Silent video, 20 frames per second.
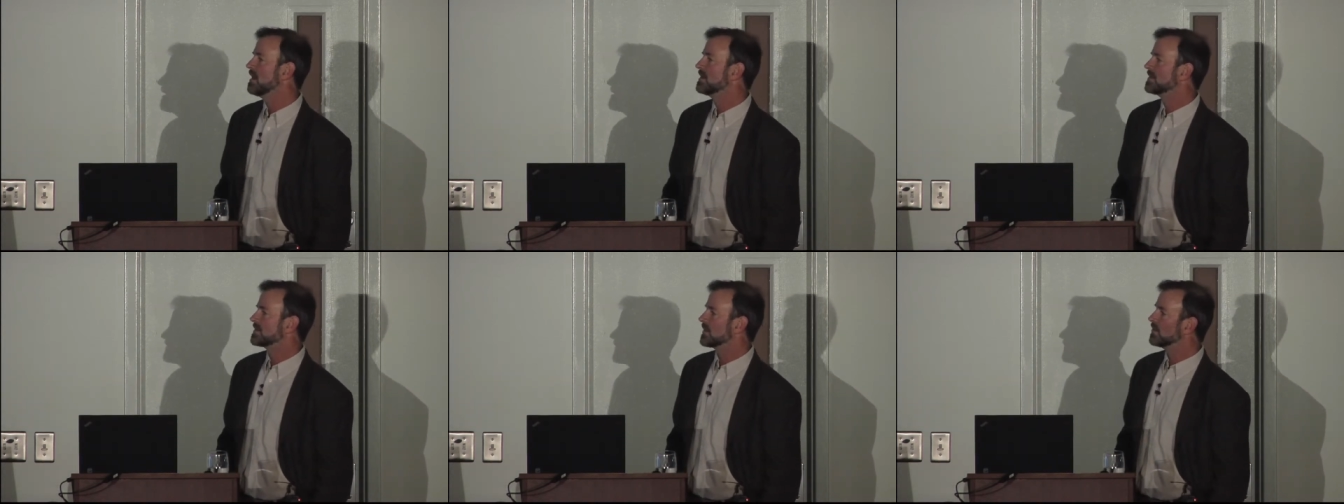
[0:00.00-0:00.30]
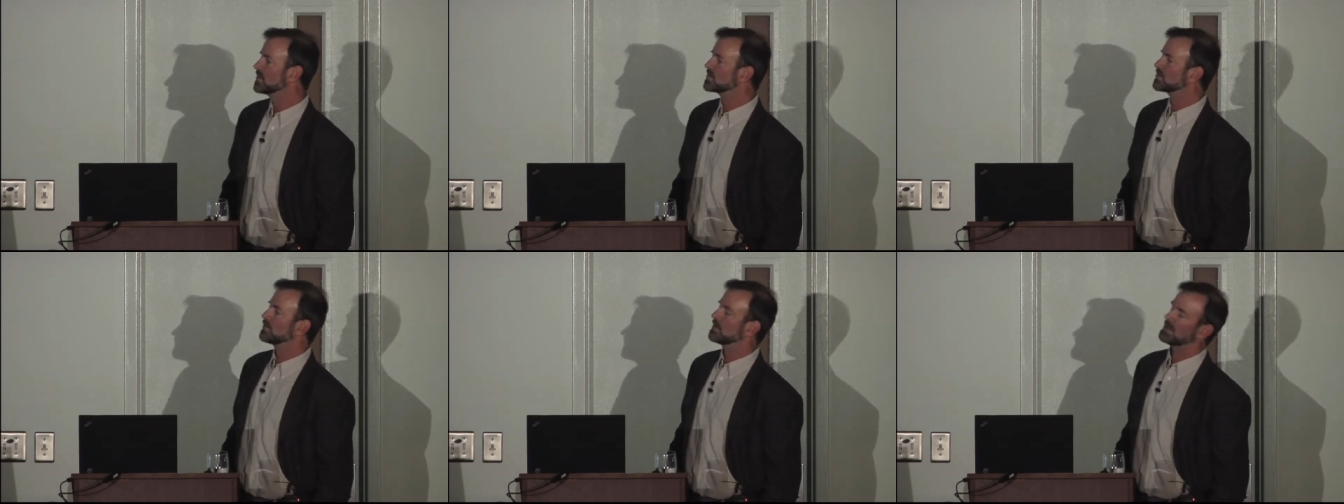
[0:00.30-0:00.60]

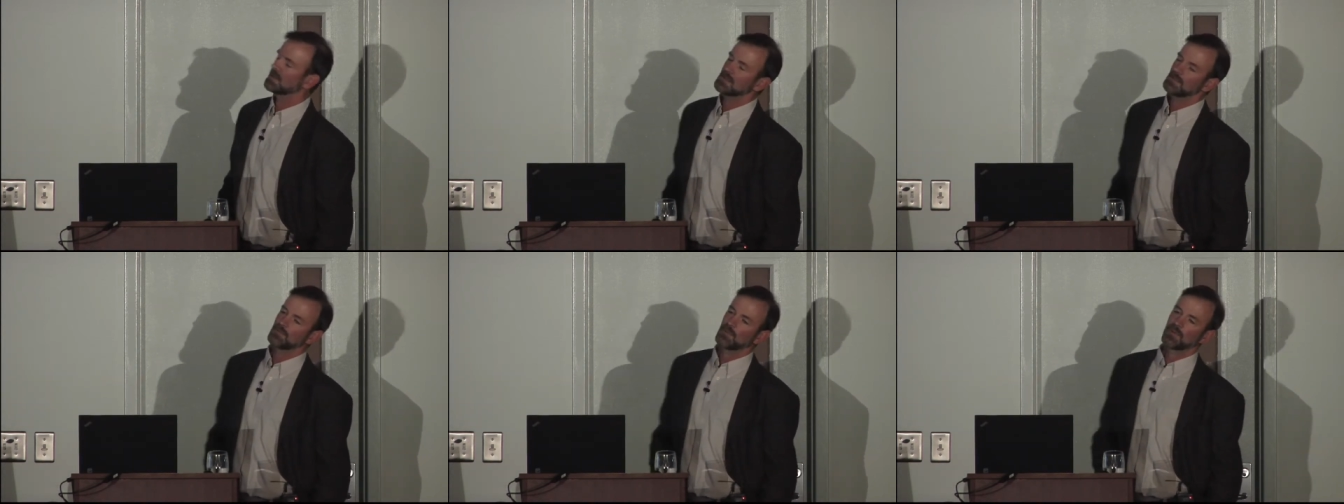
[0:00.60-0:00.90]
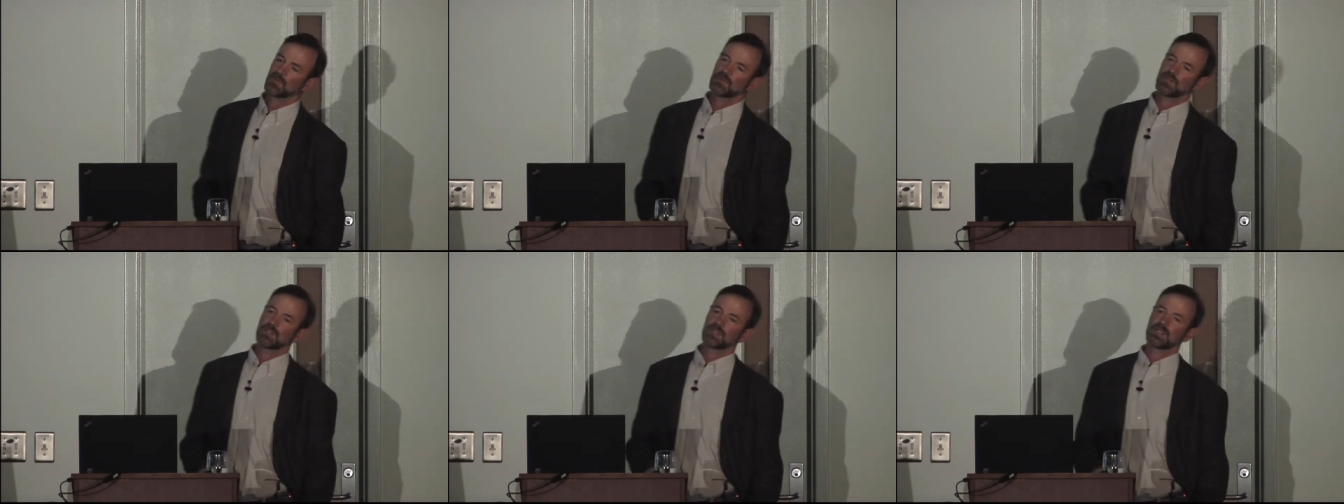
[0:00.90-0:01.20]
So it's really
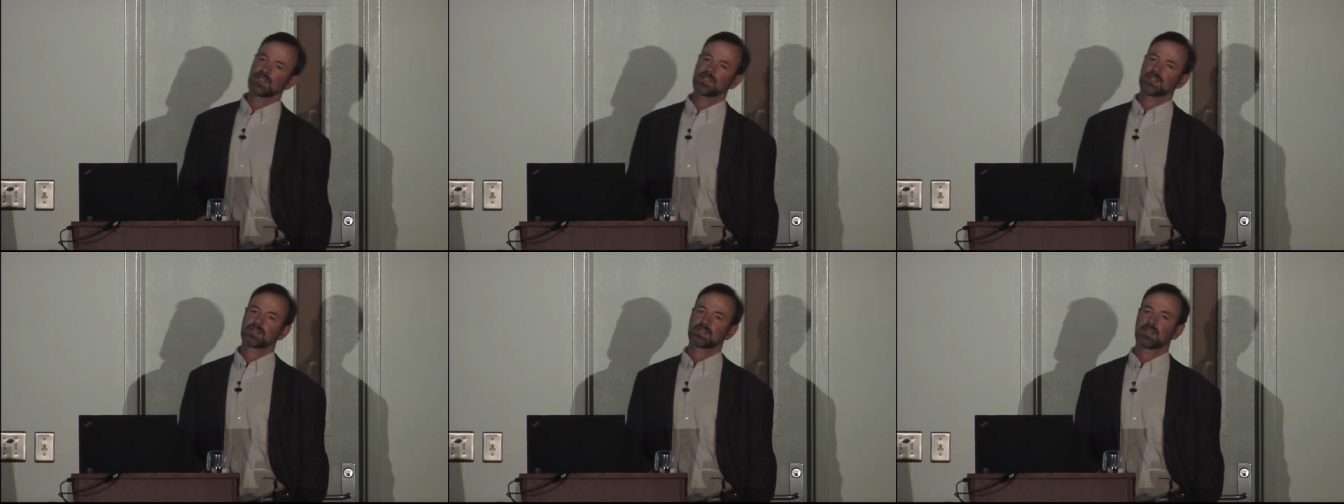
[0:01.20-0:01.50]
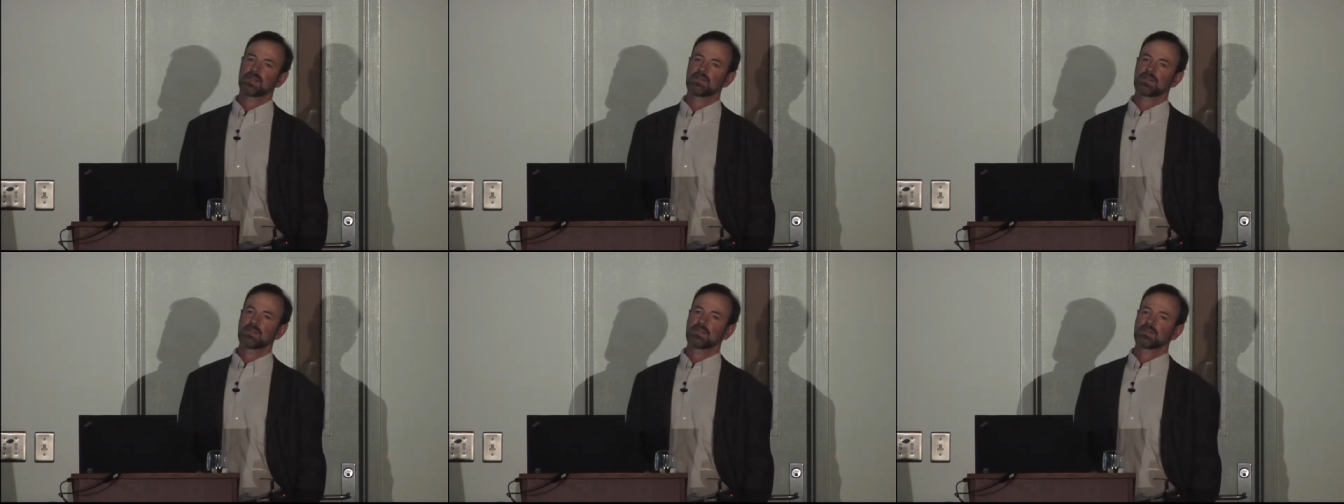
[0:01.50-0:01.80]
important that this
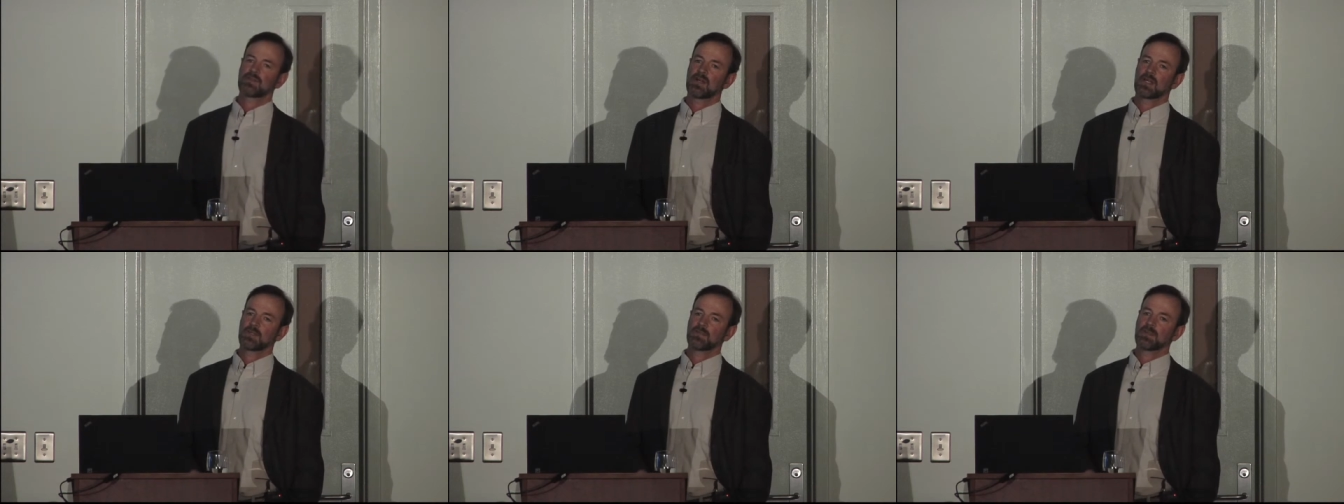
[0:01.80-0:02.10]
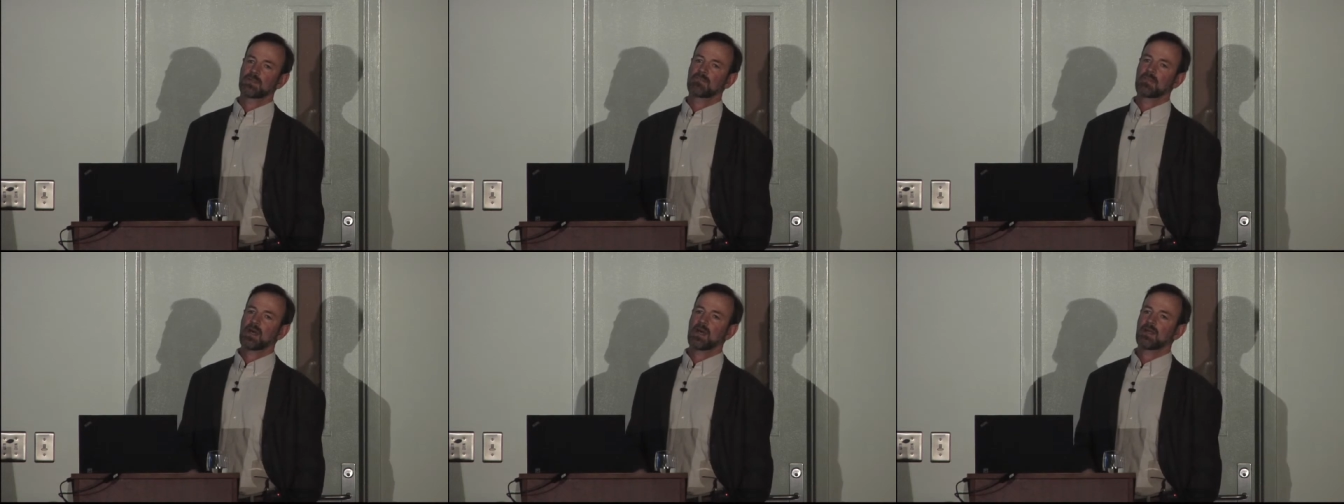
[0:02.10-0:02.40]
area try to
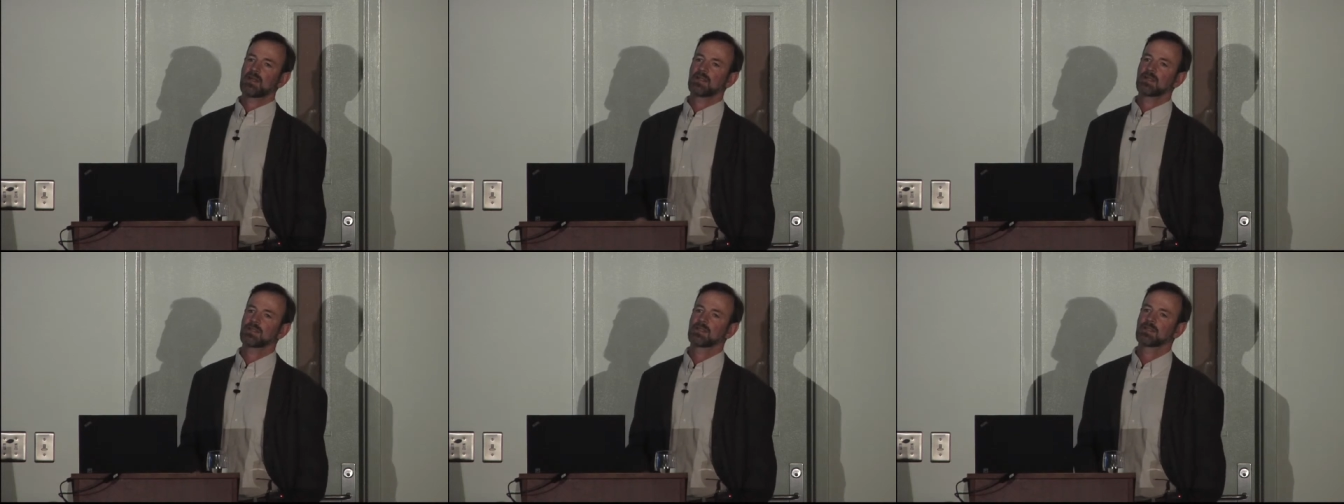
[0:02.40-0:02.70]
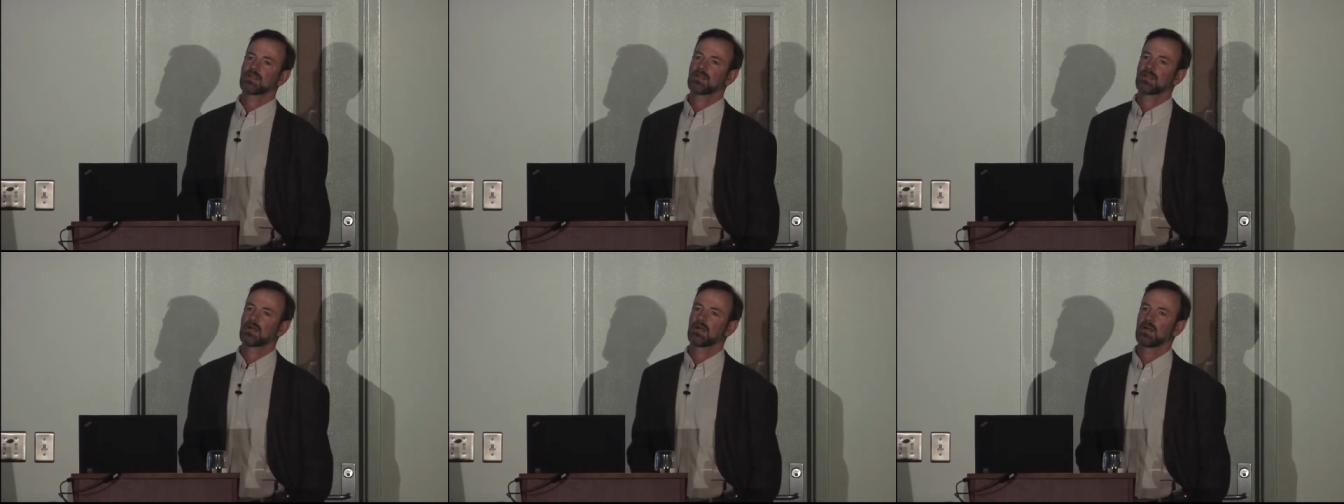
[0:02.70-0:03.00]
be
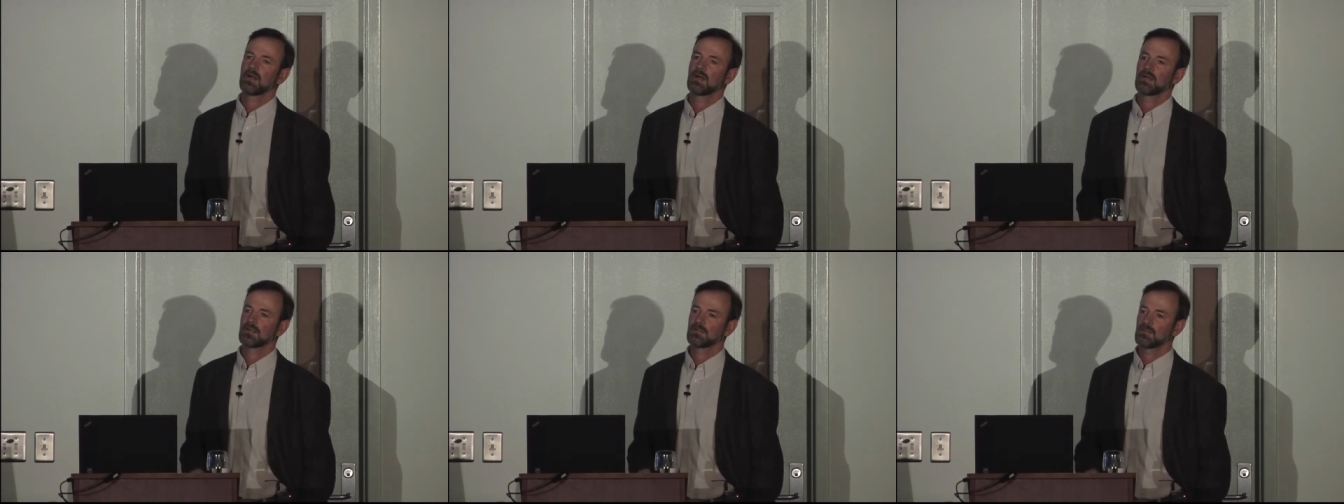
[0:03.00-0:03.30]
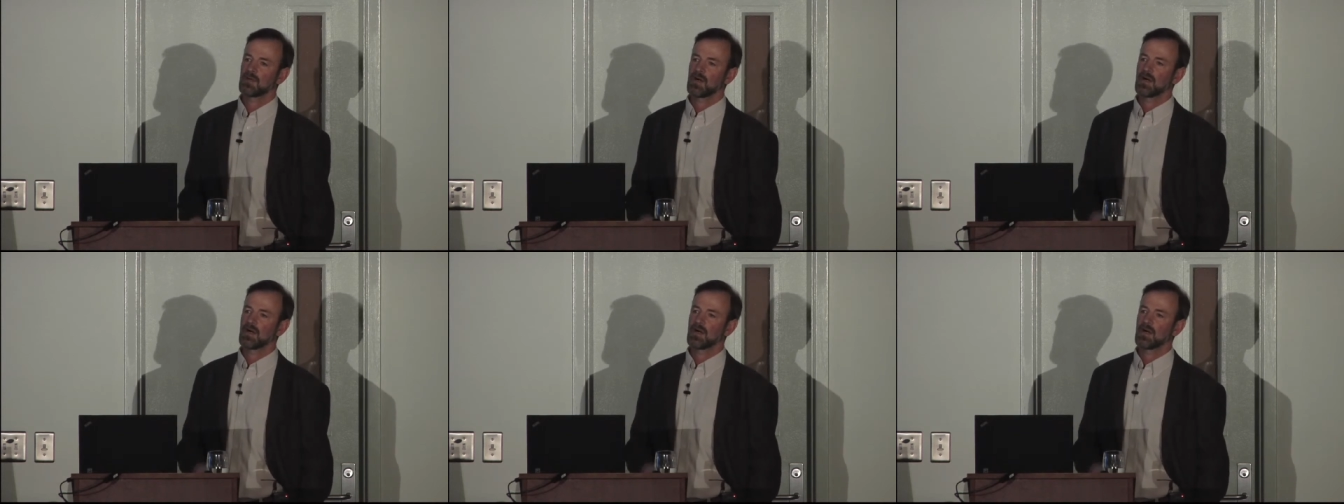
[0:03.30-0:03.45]
managed um,